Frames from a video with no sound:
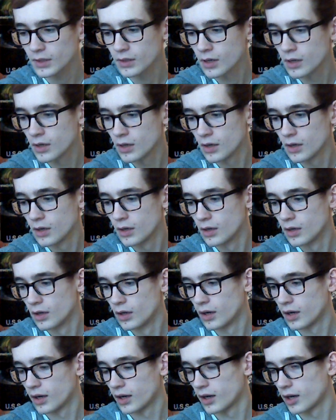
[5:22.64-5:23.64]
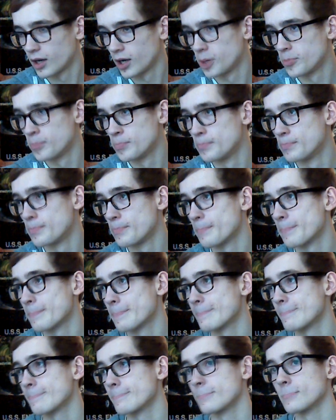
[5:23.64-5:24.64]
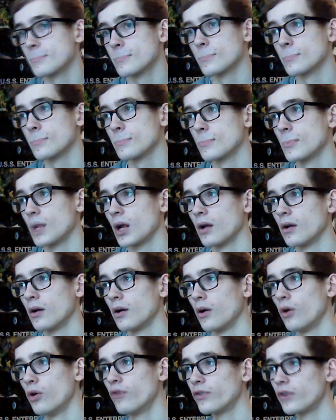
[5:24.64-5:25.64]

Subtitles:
Um, Overall,